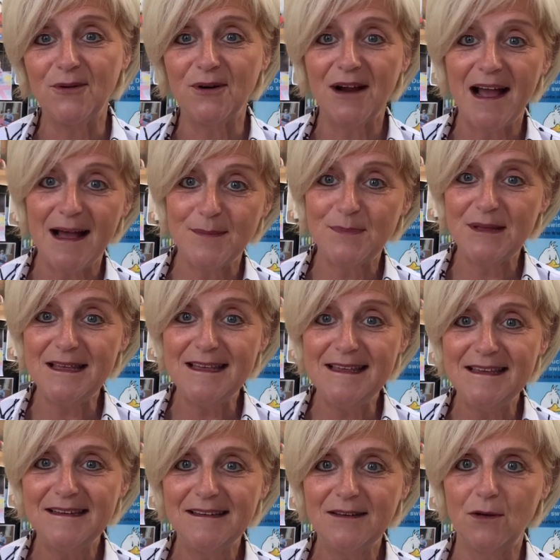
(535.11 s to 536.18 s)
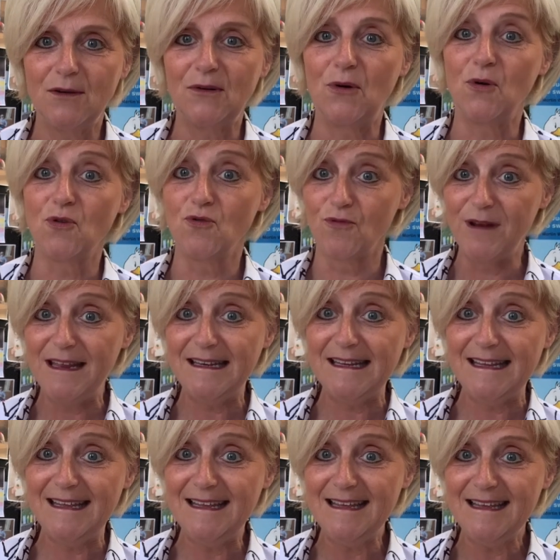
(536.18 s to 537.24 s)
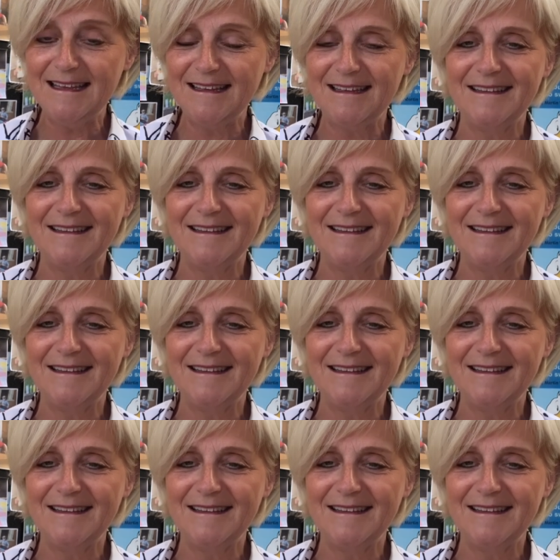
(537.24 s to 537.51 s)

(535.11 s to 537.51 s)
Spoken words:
or happy or greedy,